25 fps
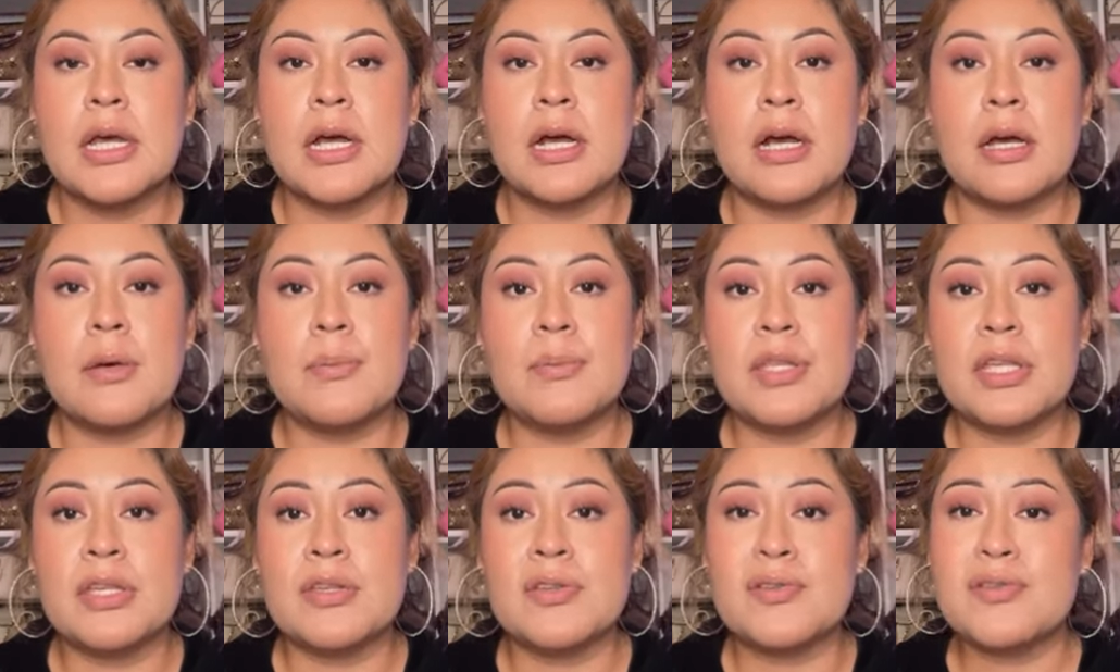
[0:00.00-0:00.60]
Um,
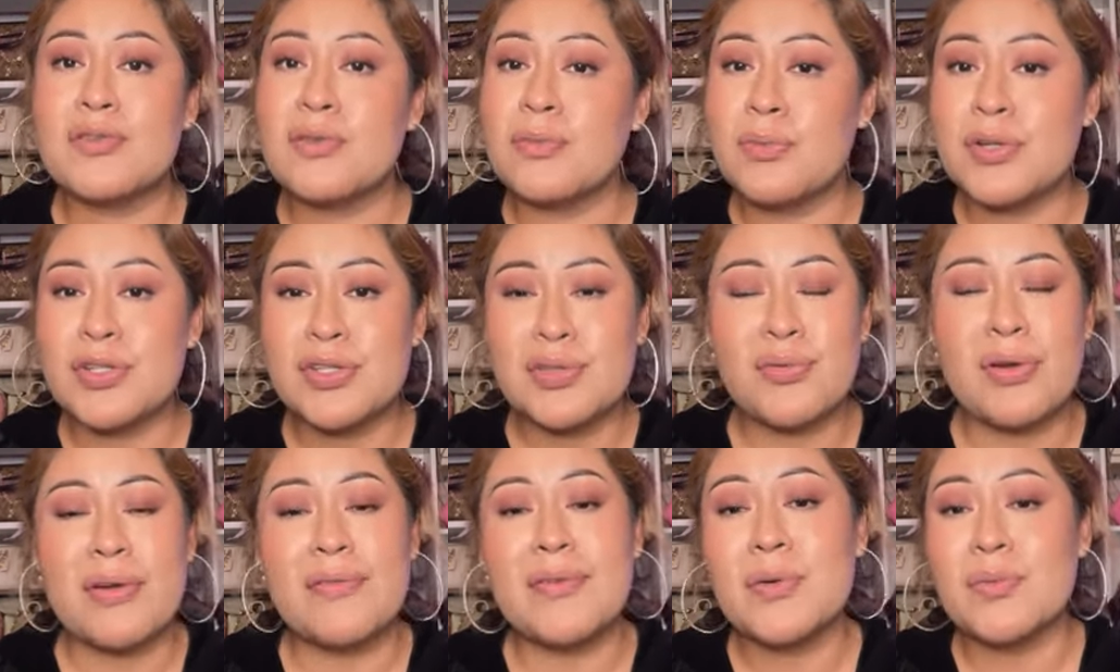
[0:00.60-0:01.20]
thank you so much
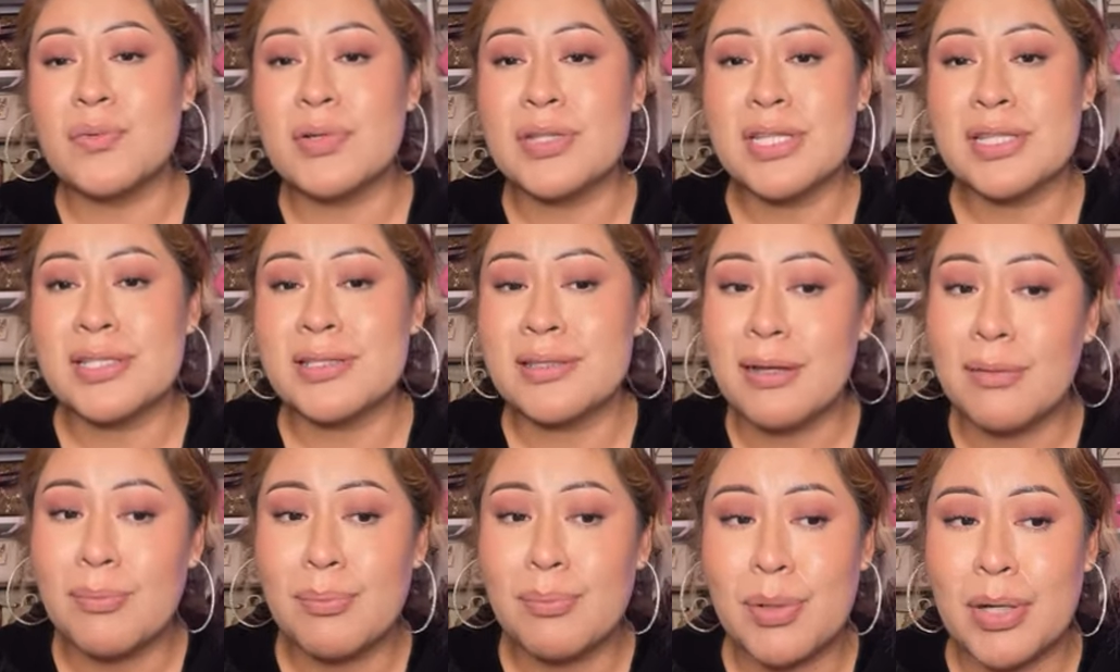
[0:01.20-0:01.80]
to everyone that
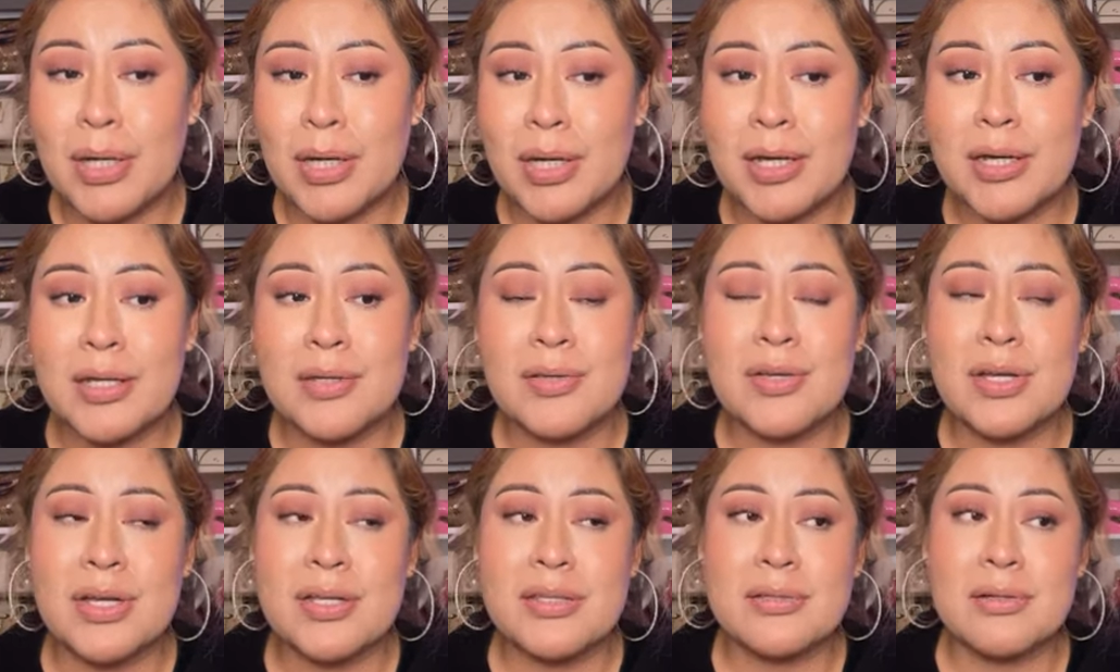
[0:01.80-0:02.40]
stopped by. You
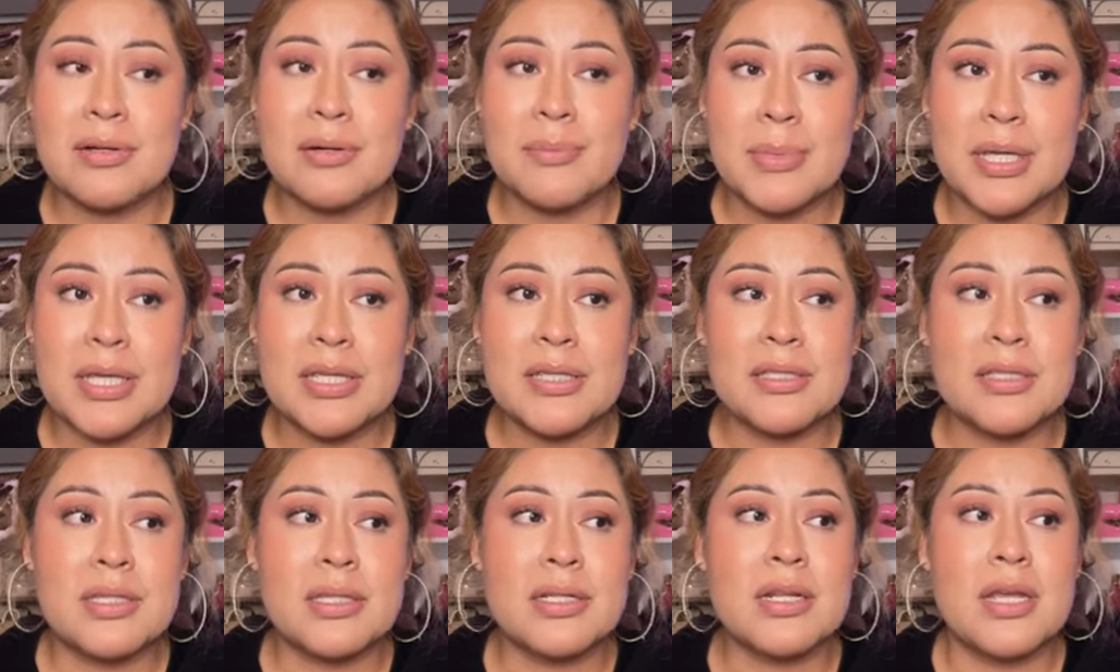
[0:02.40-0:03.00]
guys are
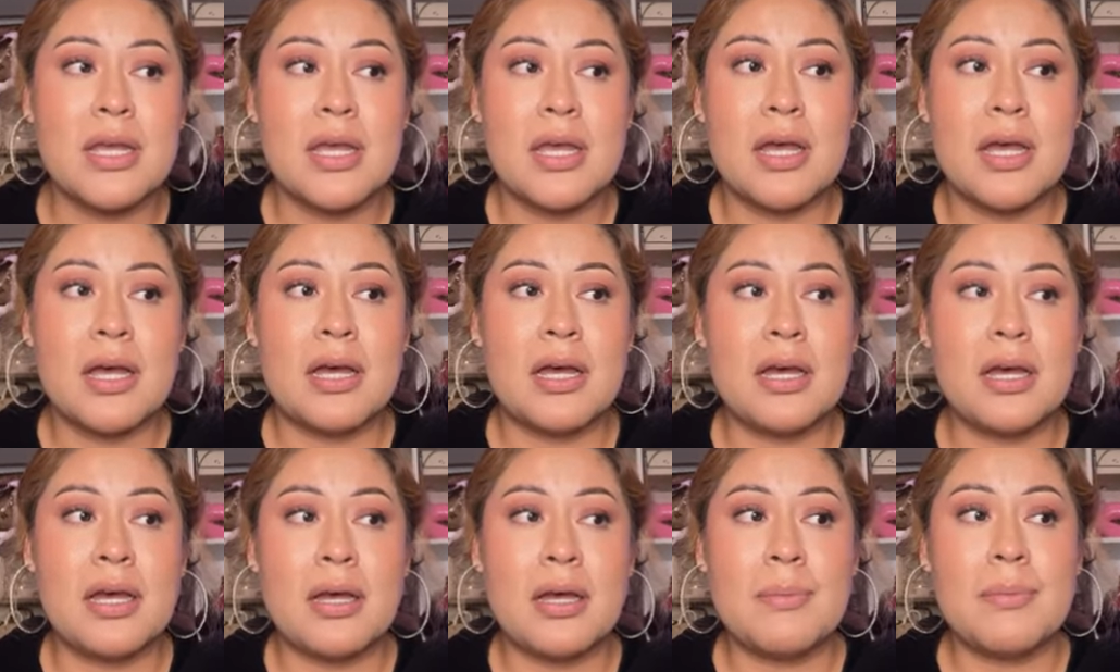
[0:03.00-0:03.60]
amazing.
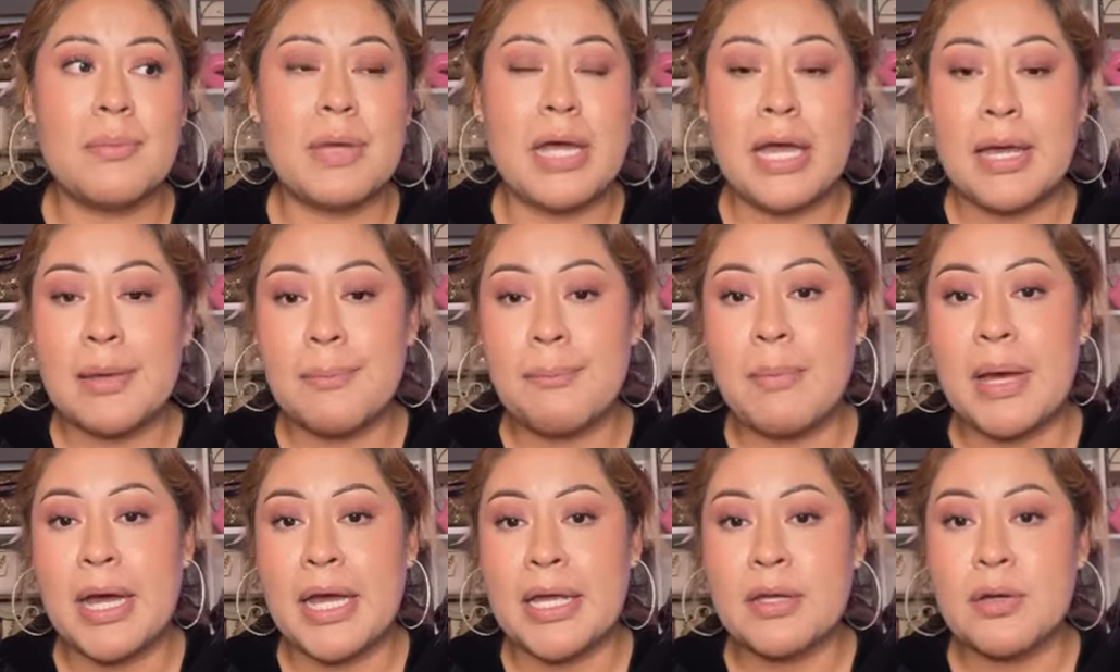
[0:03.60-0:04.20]
Um, I
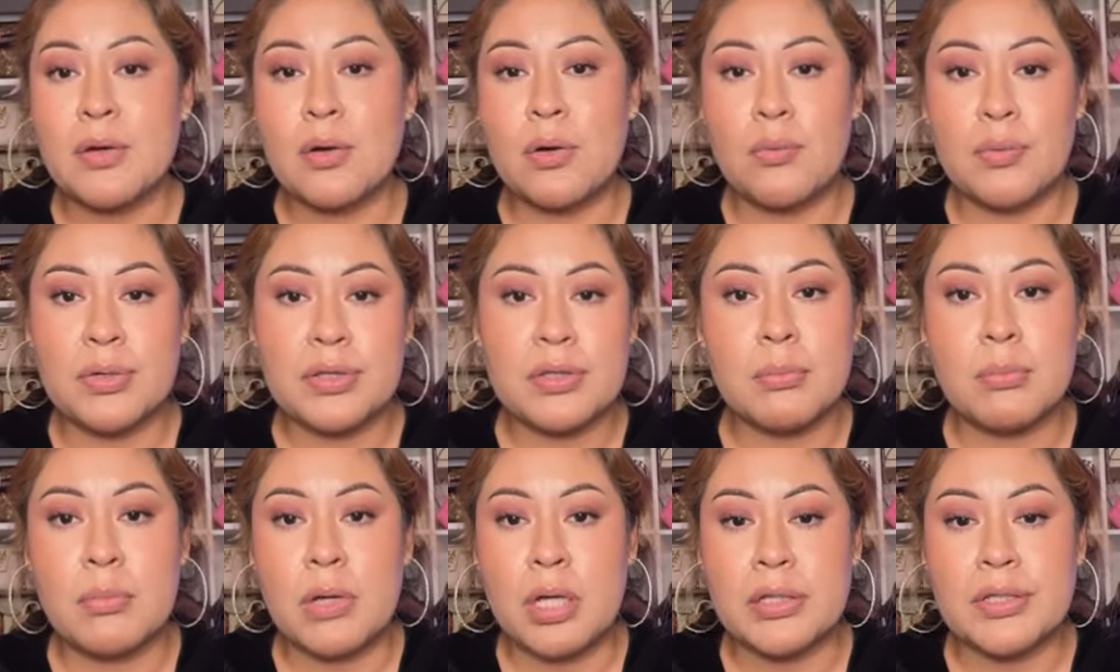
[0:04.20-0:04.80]
might go with
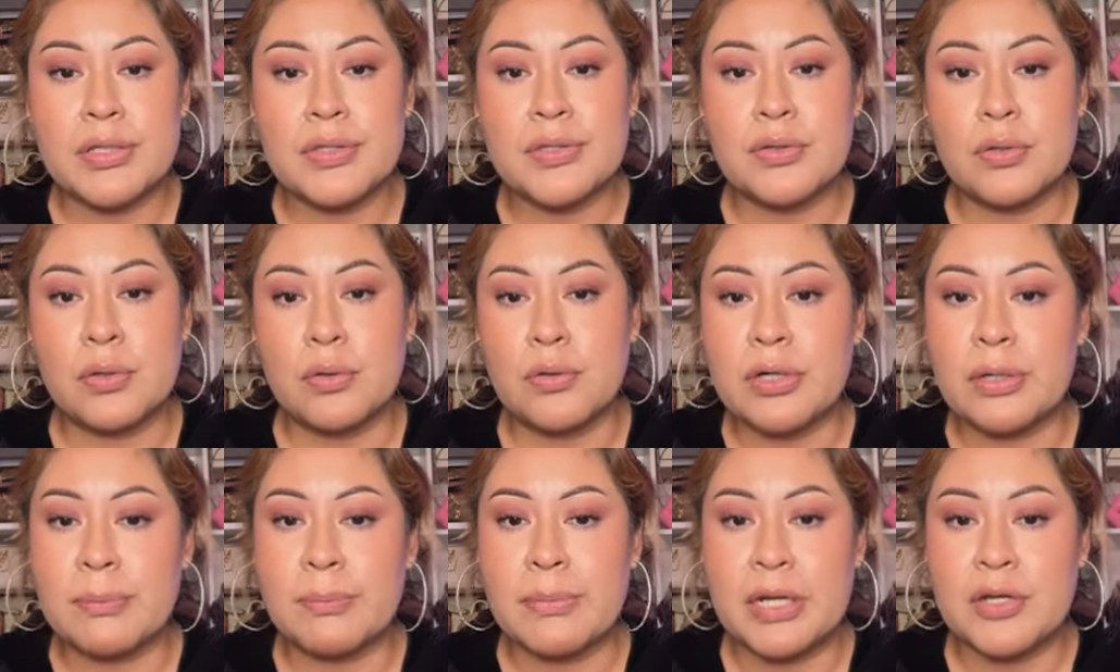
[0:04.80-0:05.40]
the Molly
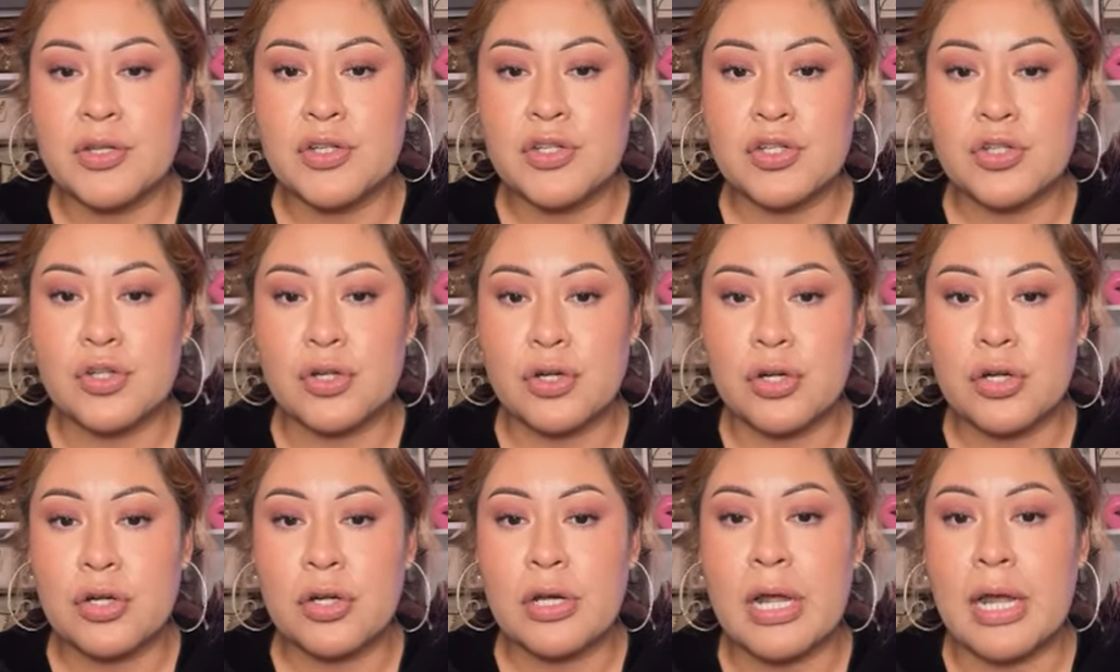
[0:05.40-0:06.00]
Tote. I'm not
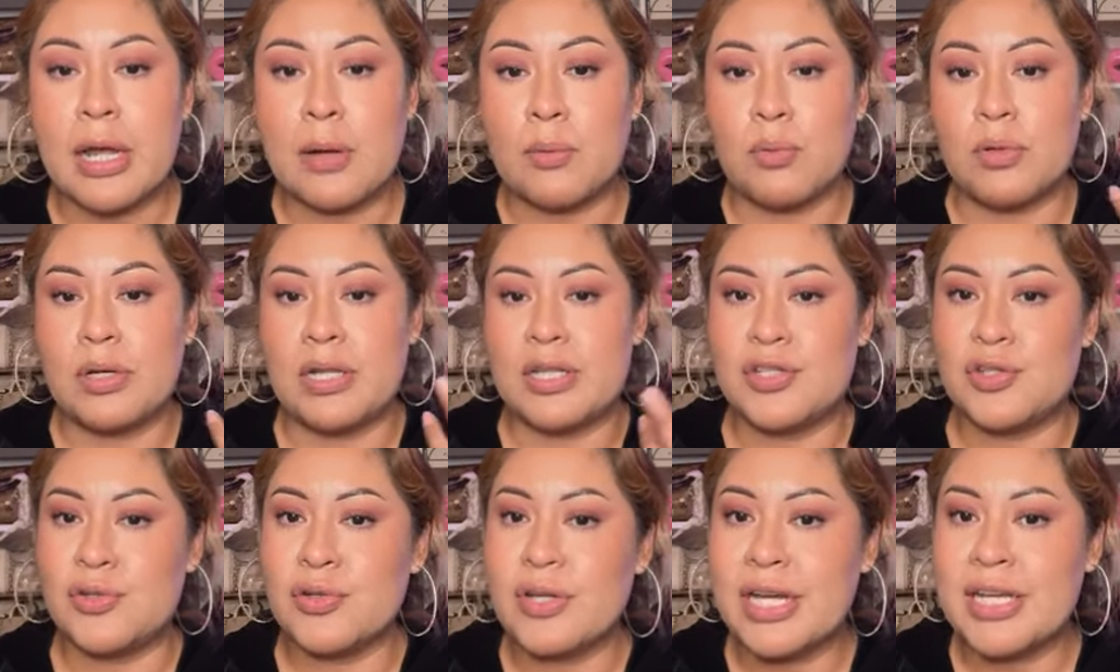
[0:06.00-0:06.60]
sure. I will
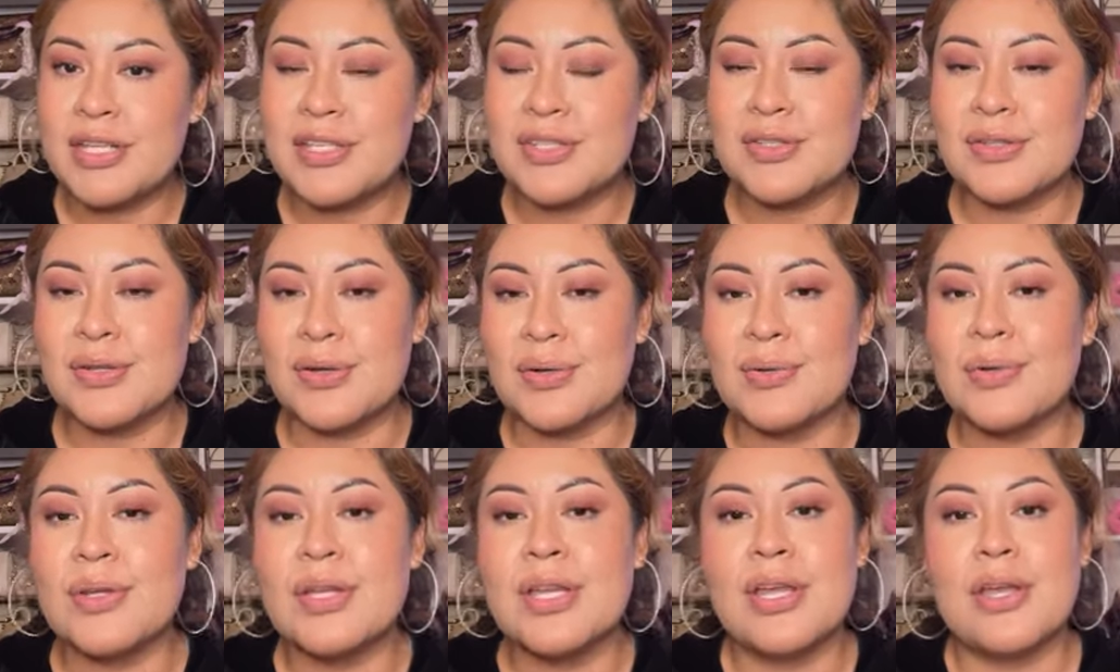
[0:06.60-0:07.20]
let you guys
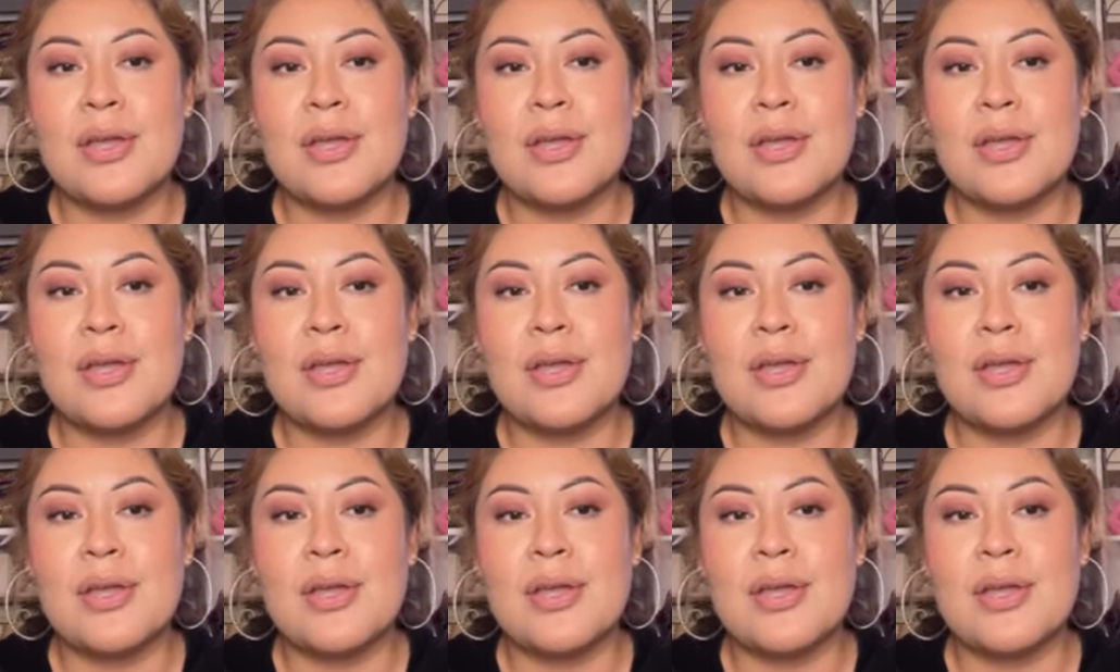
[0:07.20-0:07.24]
know.